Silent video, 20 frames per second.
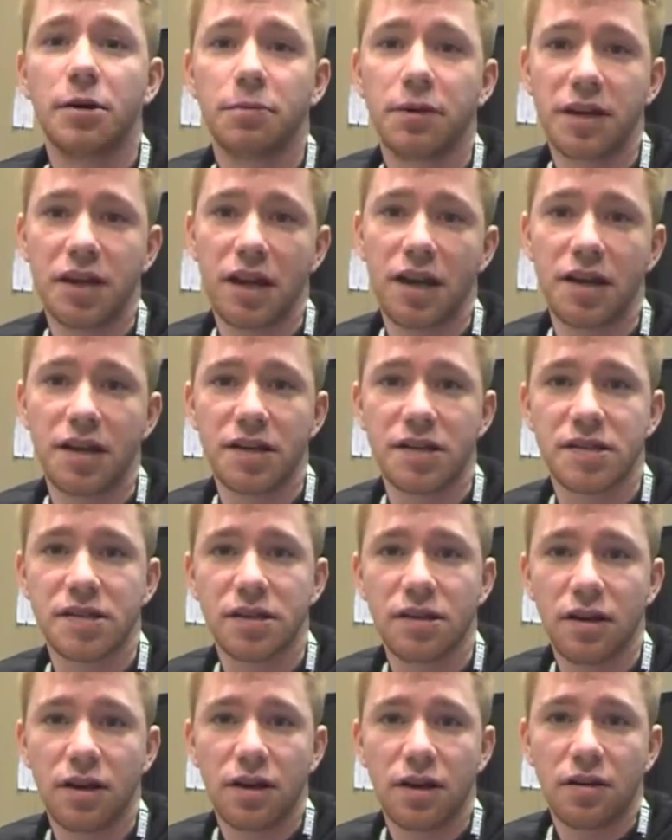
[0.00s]
Because
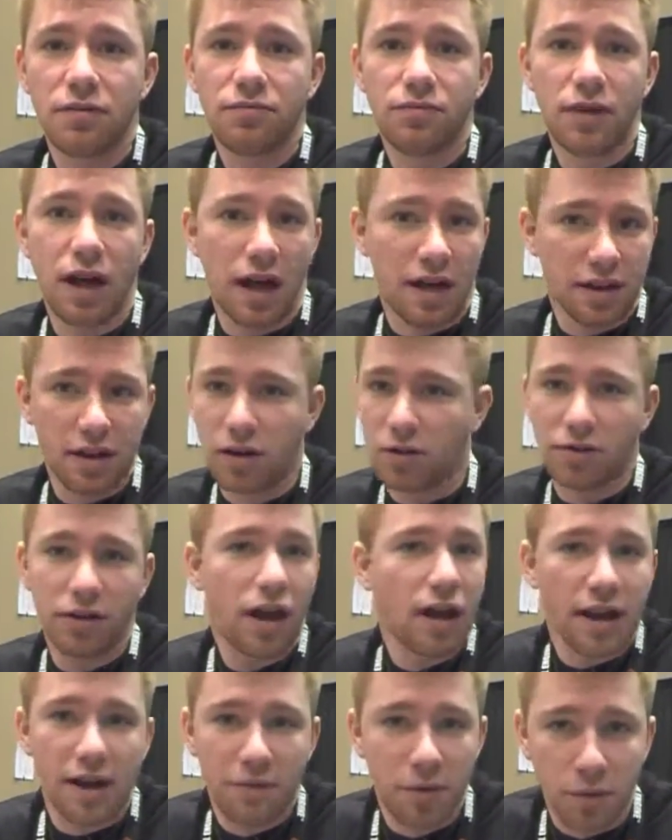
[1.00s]

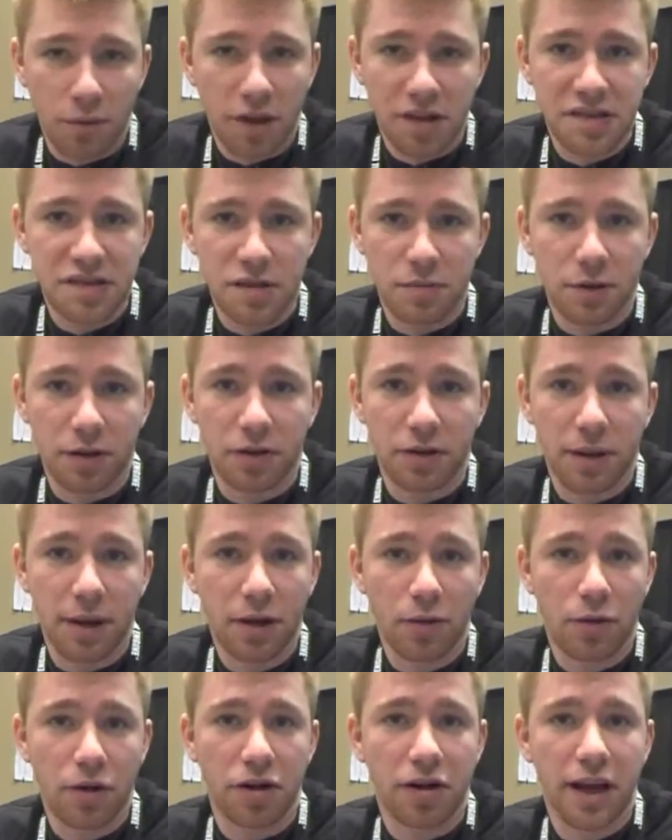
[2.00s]
not everyone wants to build a
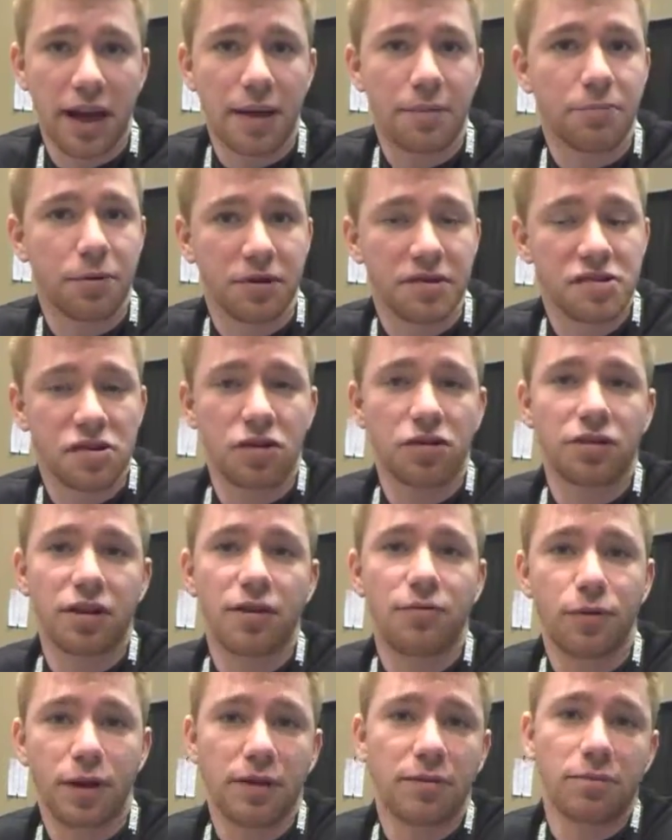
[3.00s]
MechWarrior game, but
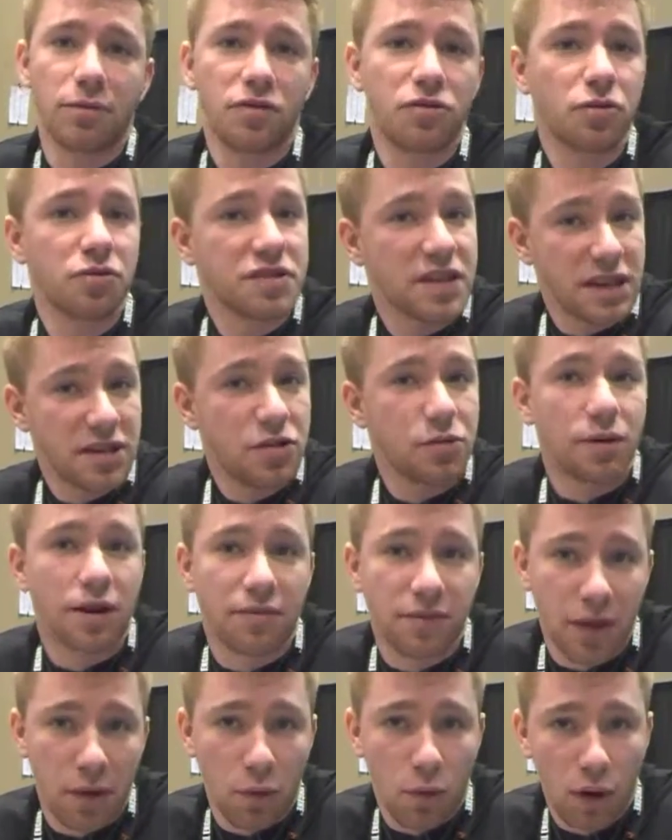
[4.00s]
certainly if we give them the tools, they can do
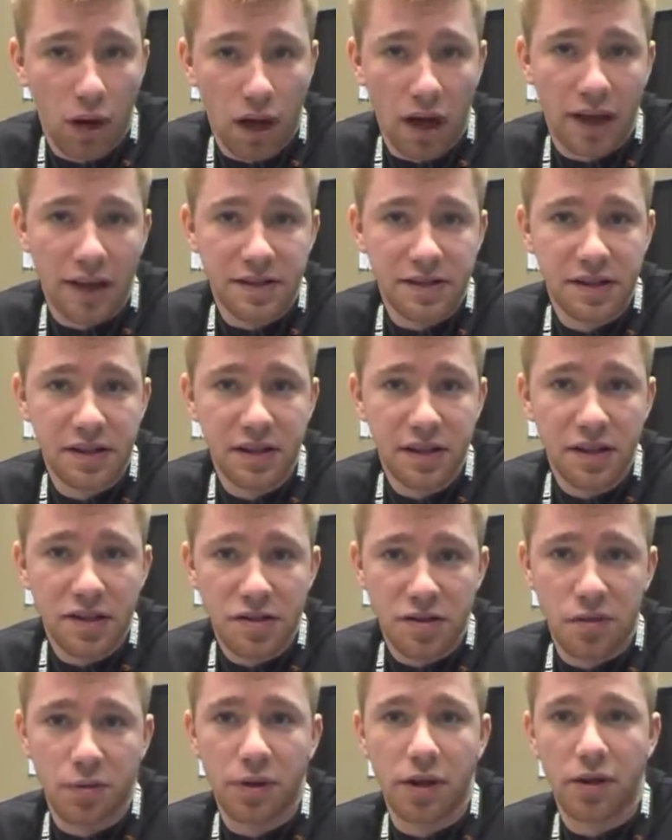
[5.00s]
whatever they want.
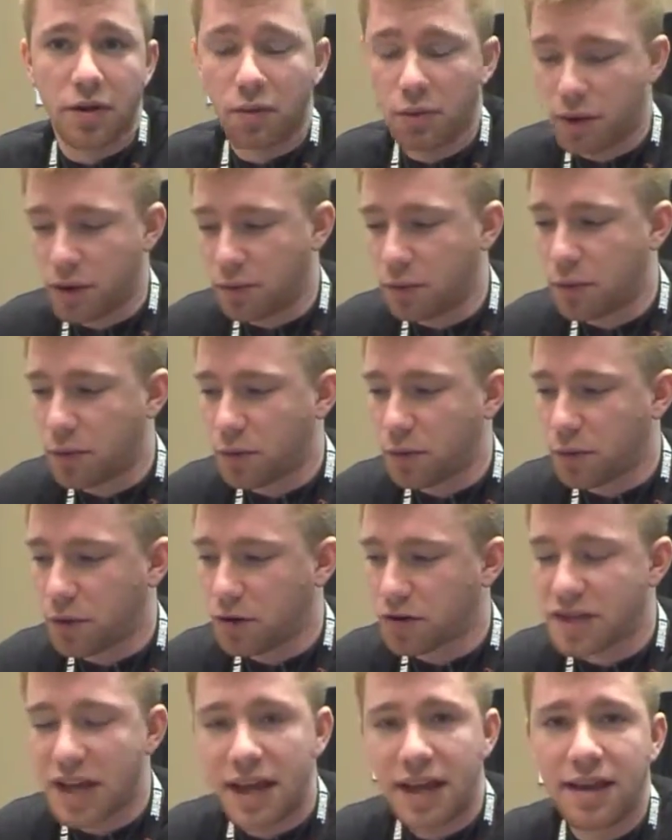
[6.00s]
So
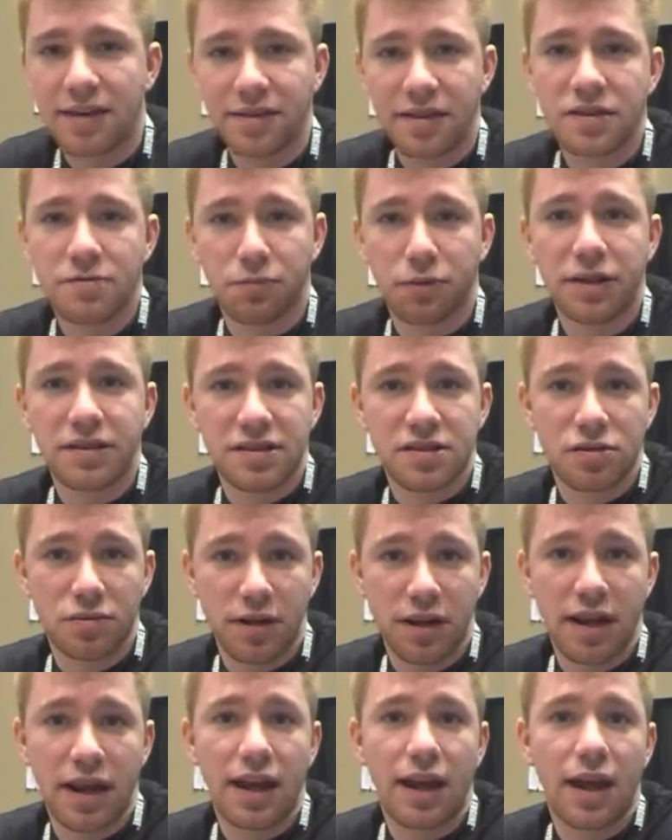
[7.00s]
we're taking this Blitz
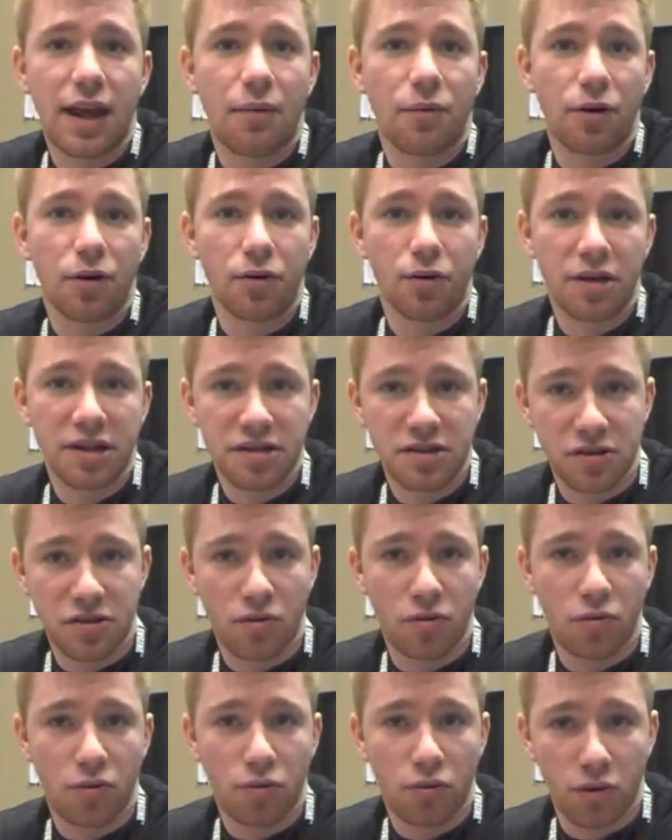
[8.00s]
3D and we're going
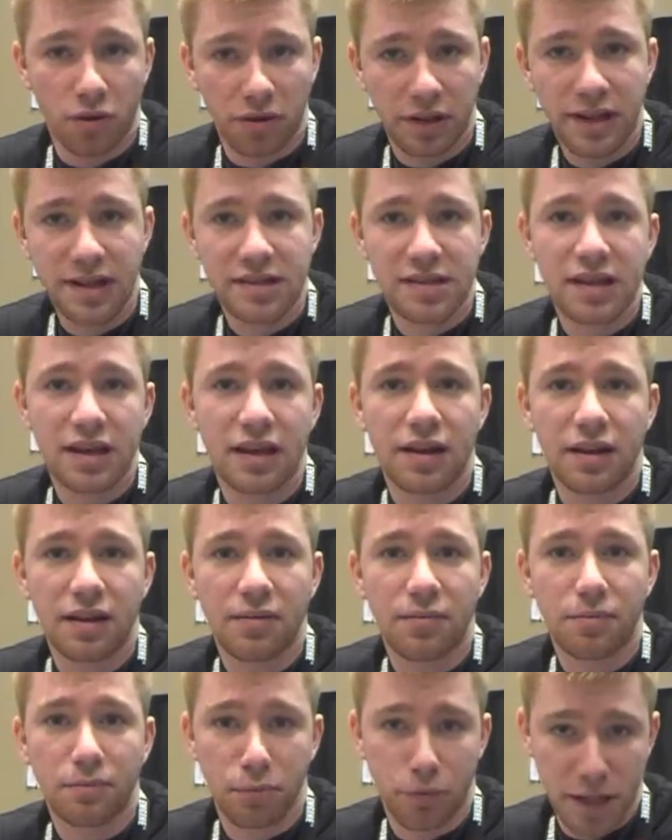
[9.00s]
to release it,
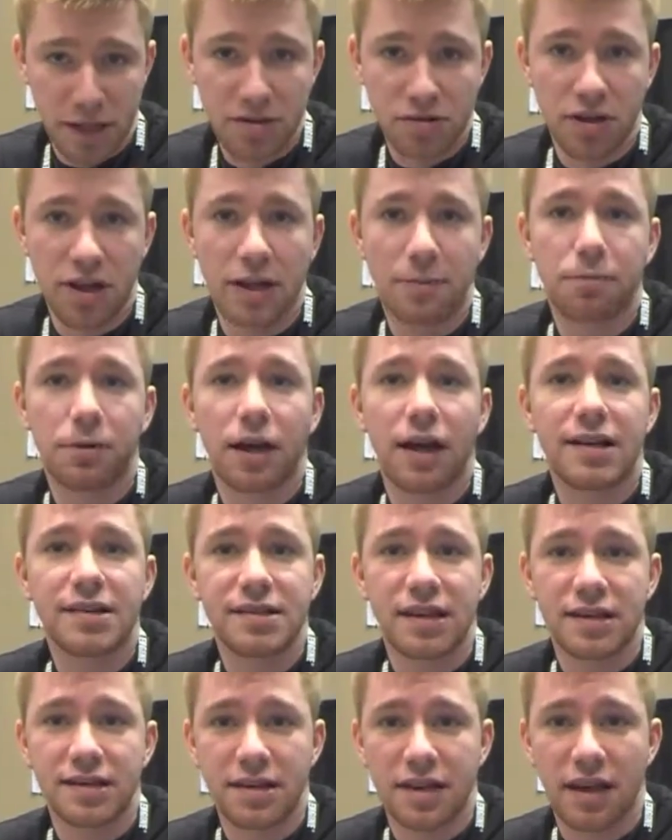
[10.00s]
Blitz 3D
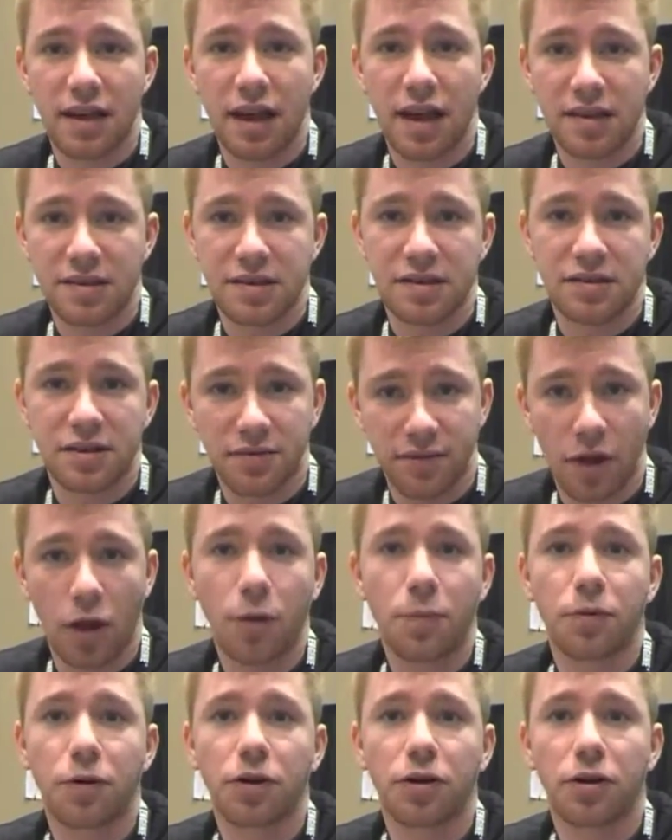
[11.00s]
Plus, as a
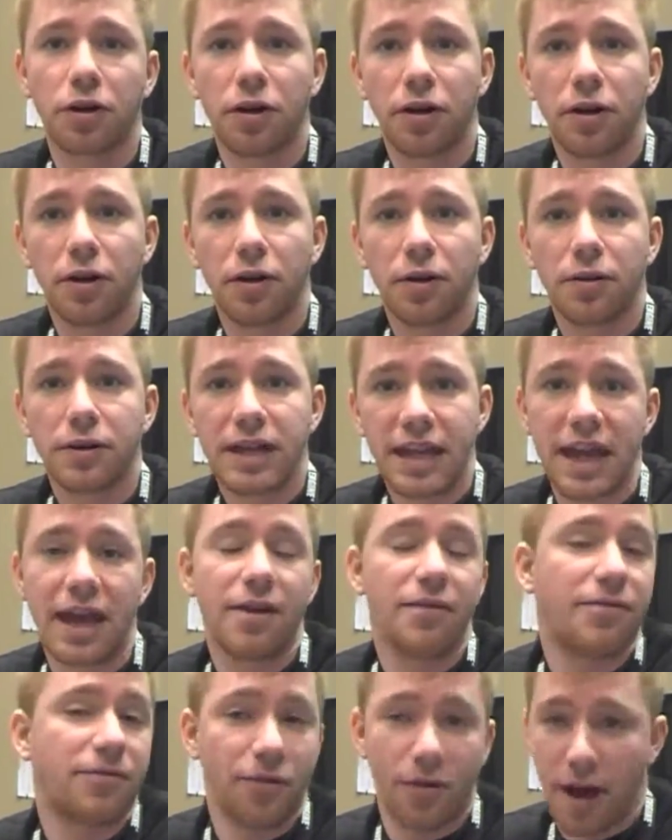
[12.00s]
developer
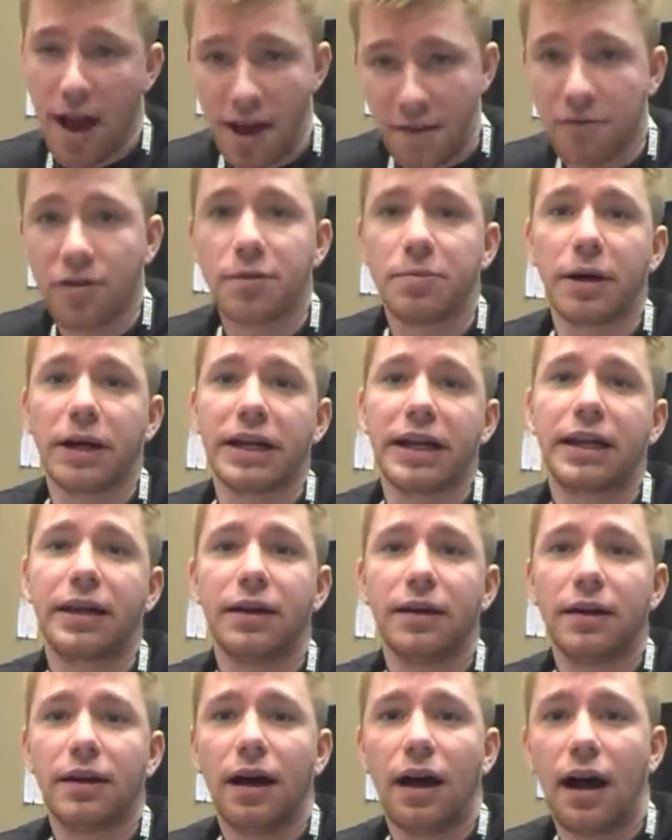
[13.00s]
kit for everybody.
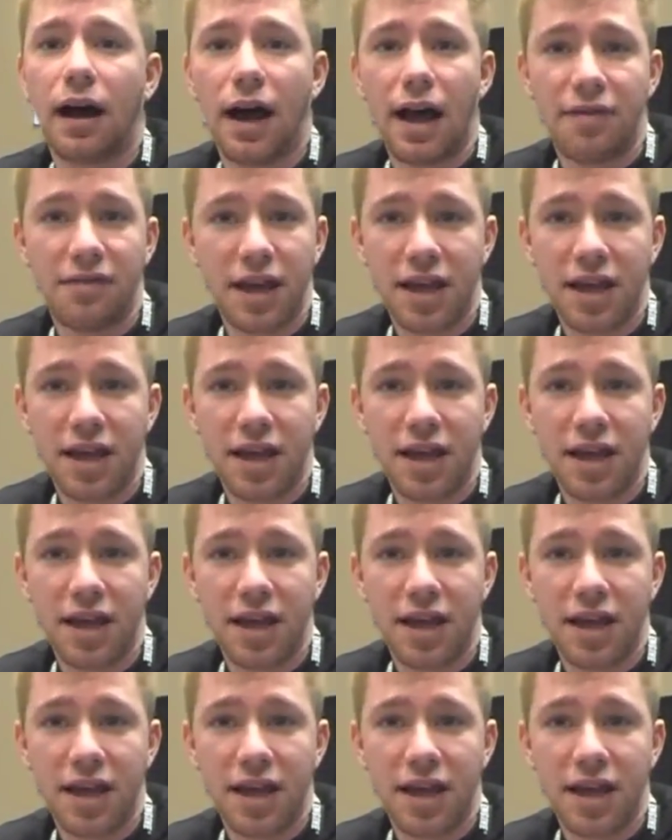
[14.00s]
And